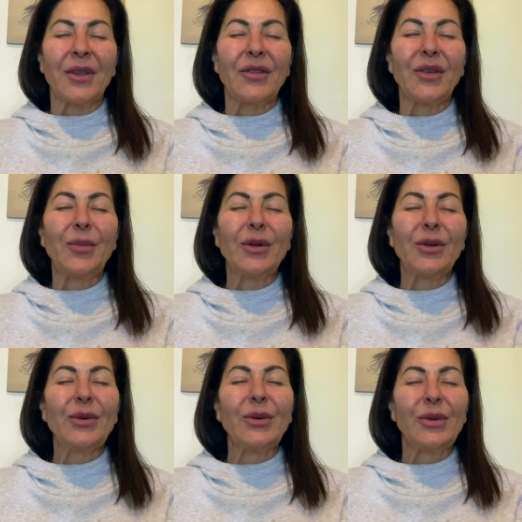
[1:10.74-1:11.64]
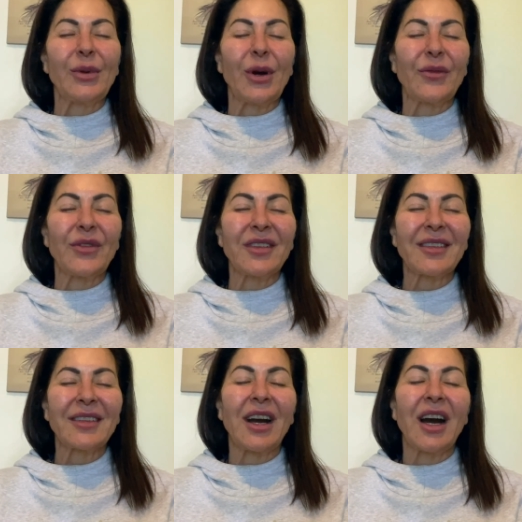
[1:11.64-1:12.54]
the blue of
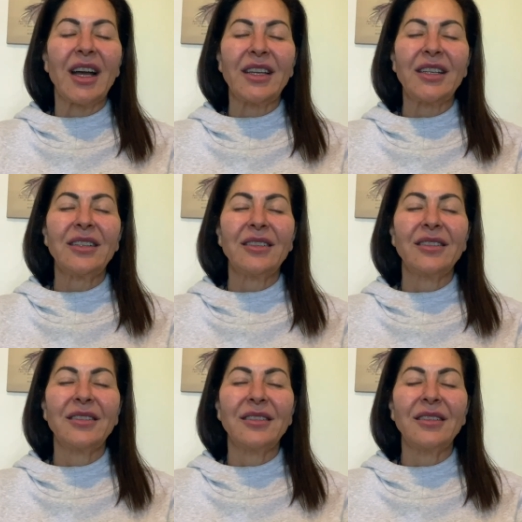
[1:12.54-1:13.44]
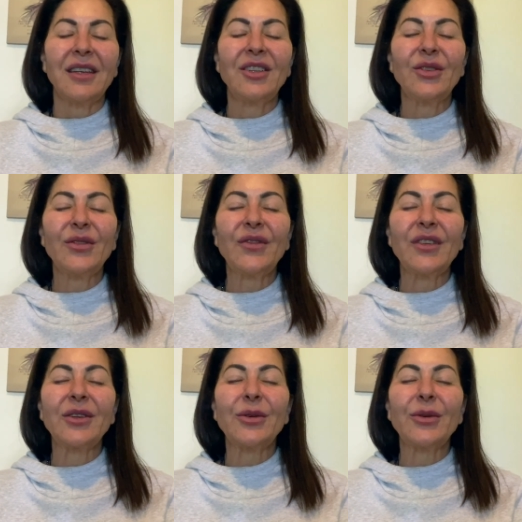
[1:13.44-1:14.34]
the sky, and you
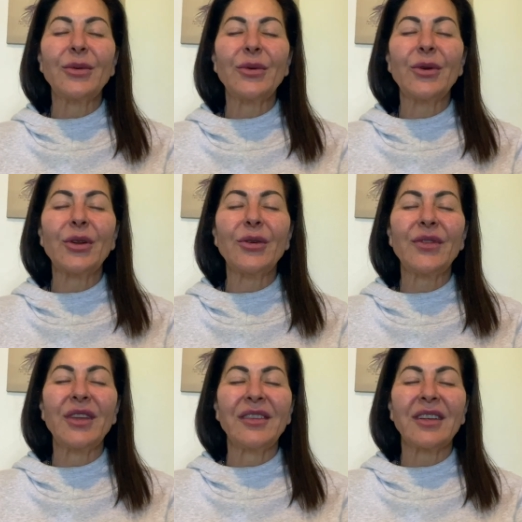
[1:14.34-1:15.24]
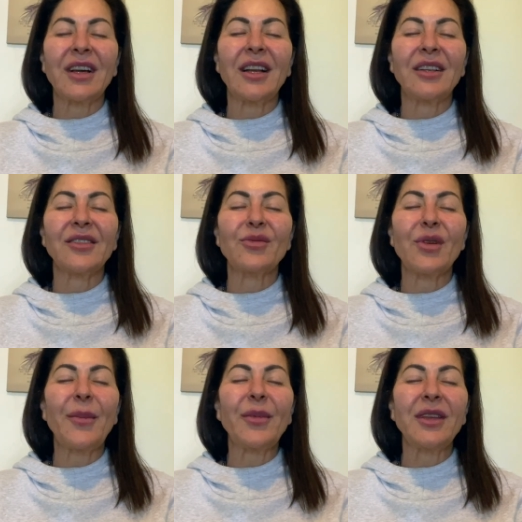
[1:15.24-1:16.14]
feel all of these colors
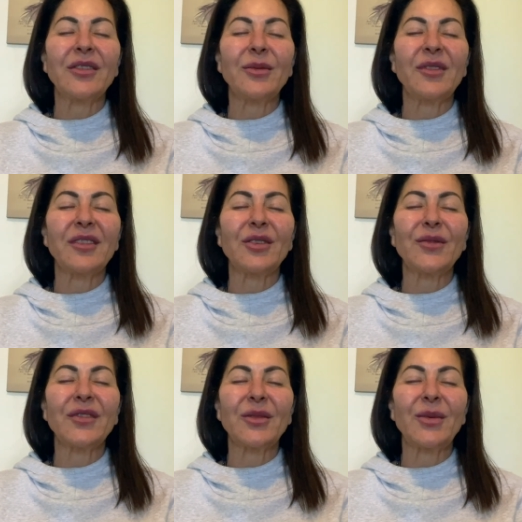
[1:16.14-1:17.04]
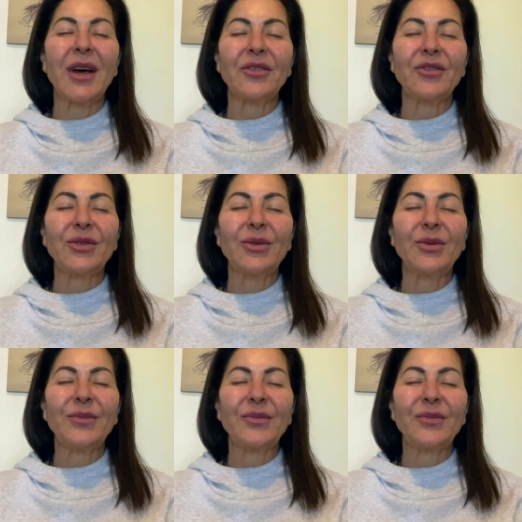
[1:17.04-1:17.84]
wrapping themselves around you